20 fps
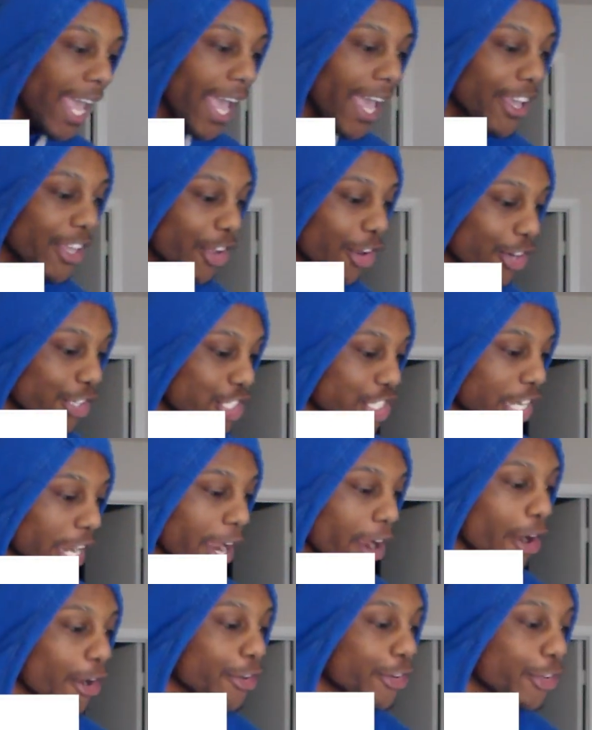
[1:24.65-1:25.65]
can your
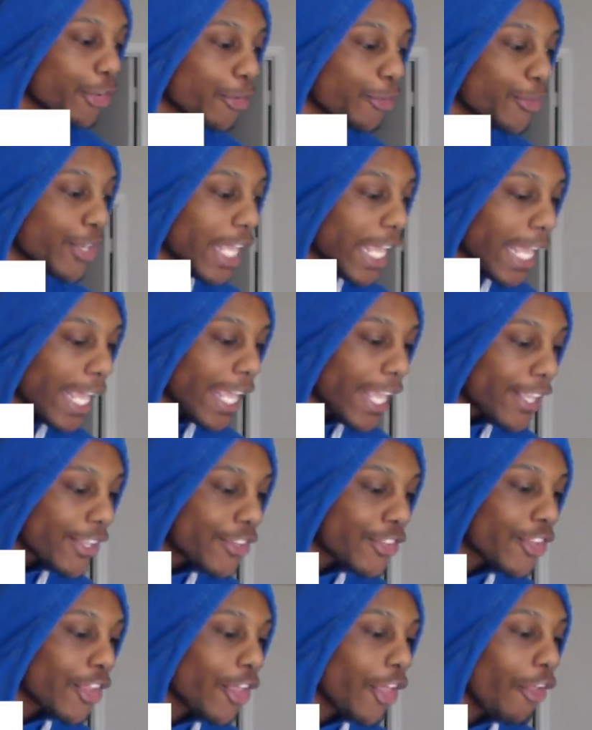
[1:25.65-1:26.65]
chair do
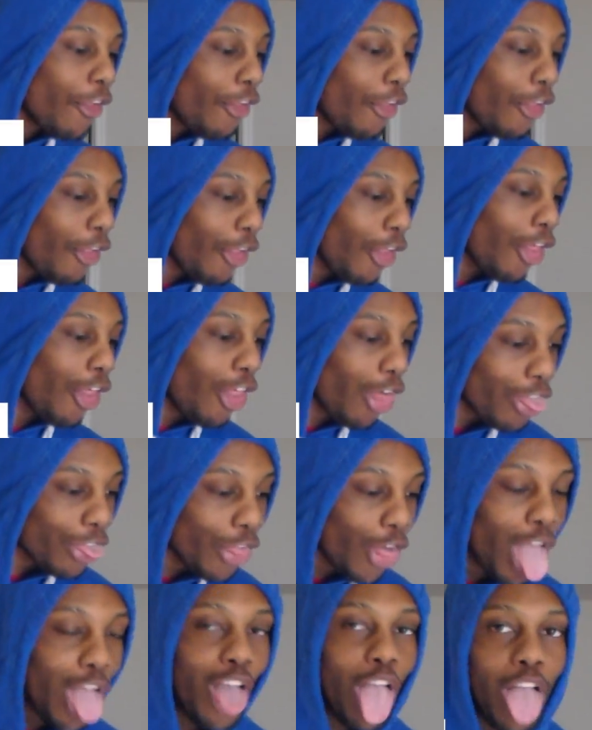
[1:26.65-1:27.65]
this? Ooh.
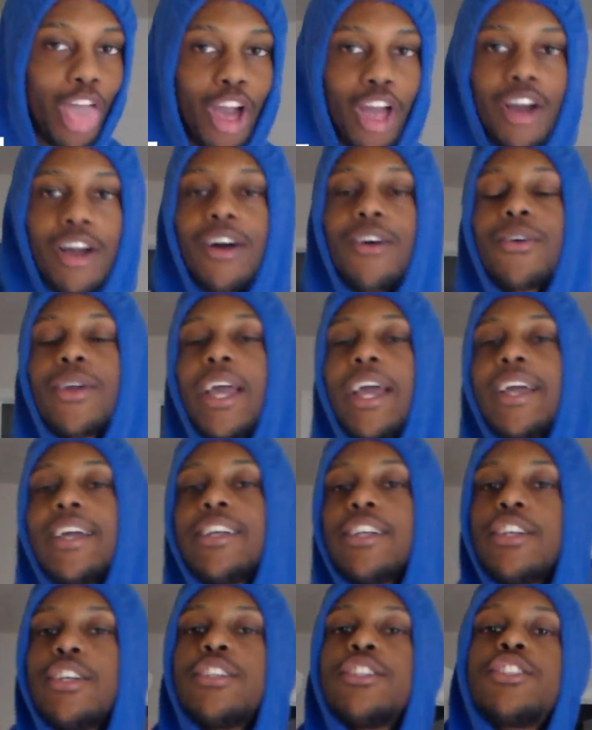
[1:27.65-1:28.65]

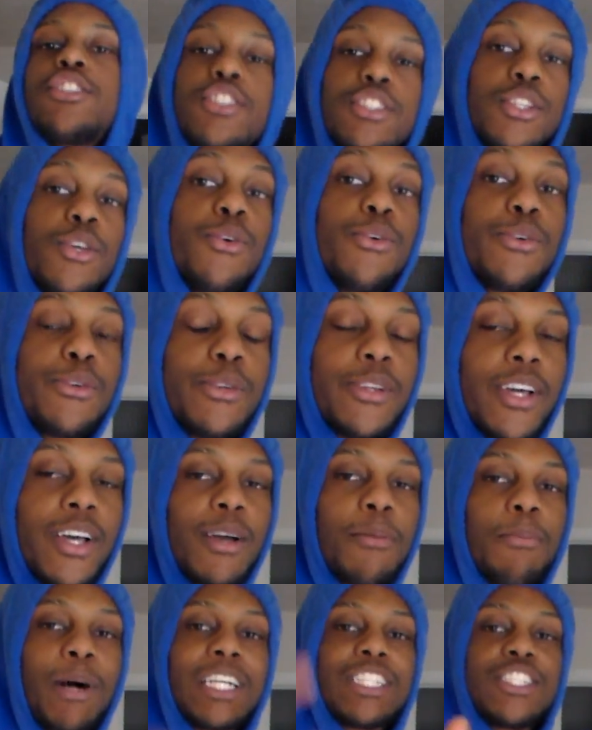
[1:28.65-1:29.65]
Okay,
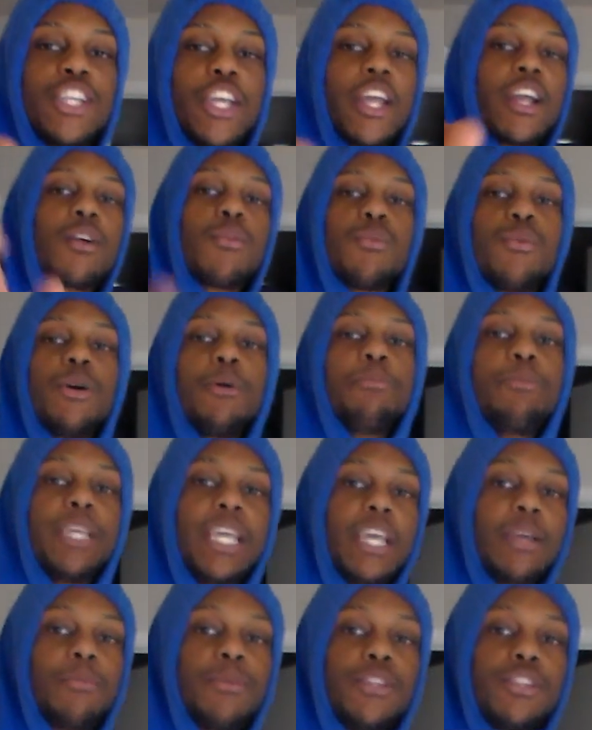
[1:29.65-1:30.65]
soon my chair will
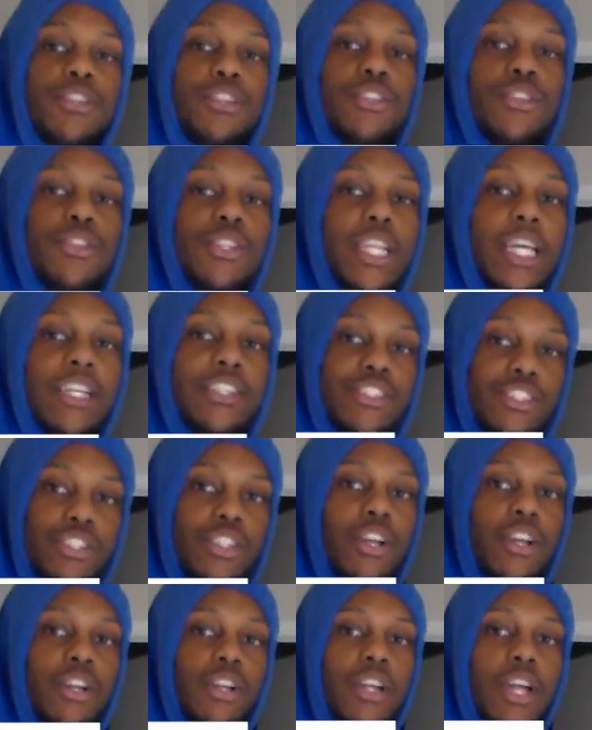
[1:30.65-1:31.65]
be able to do that,
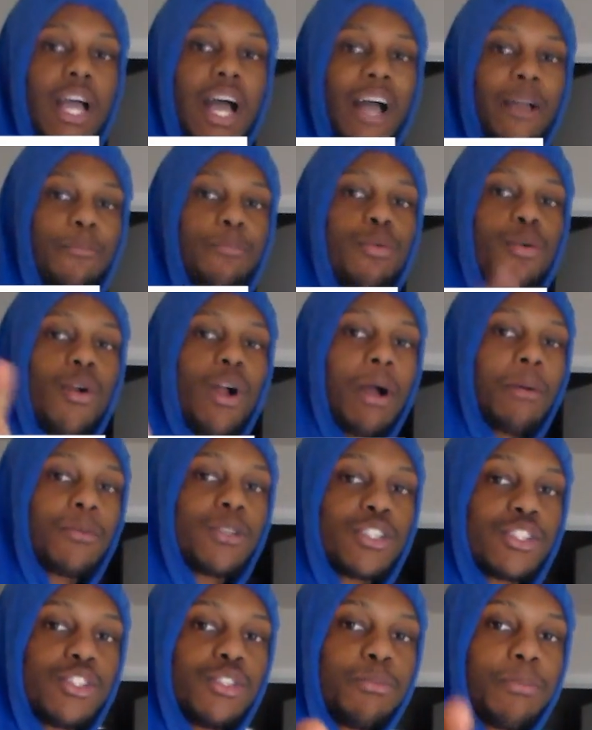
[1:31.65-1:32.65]
sir. I
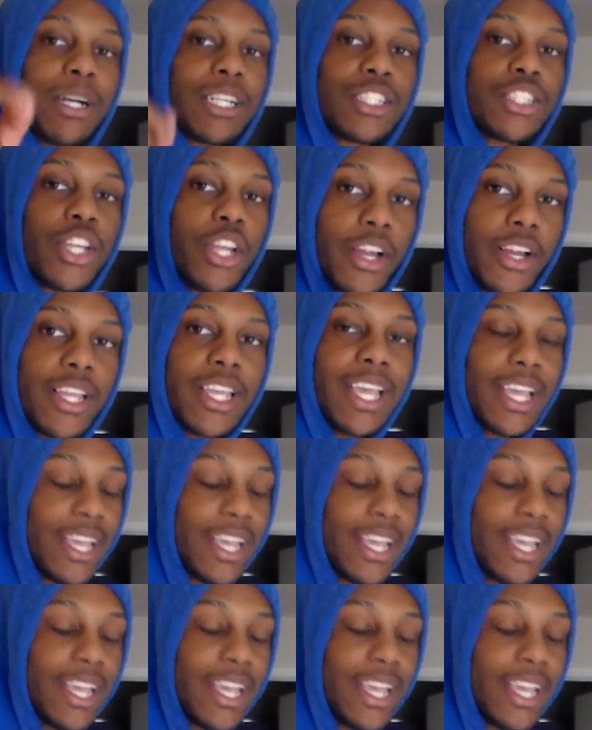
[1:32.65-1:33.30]
promise you my chair